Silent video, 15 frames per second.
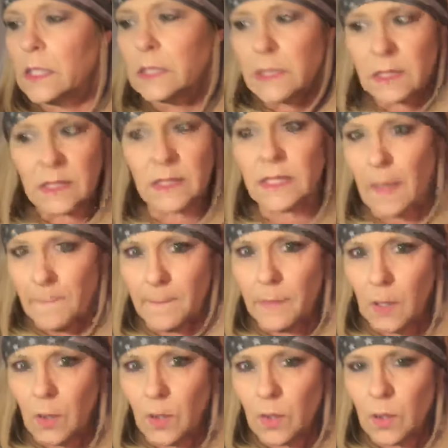
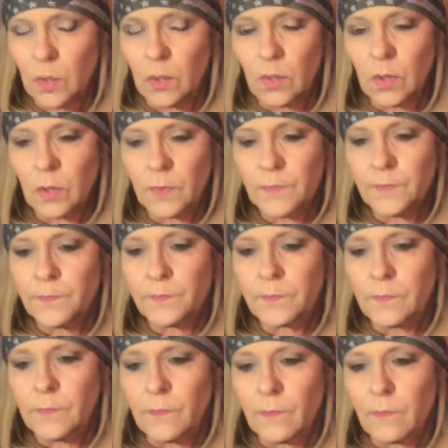symbol?
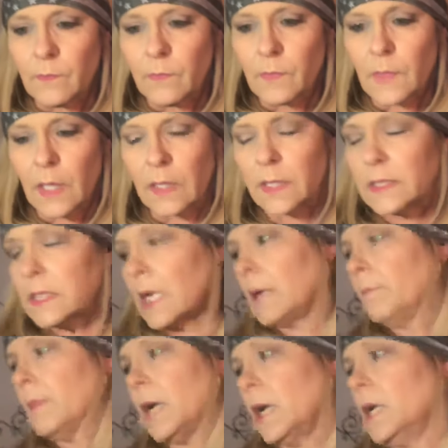And he's
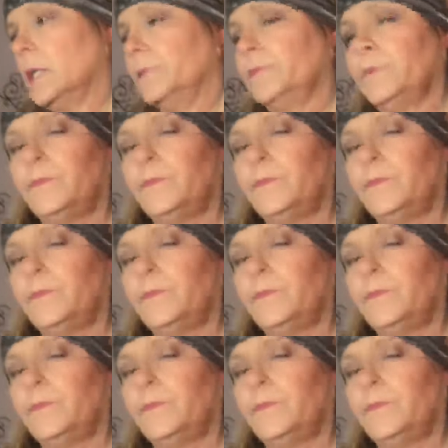like, Mom,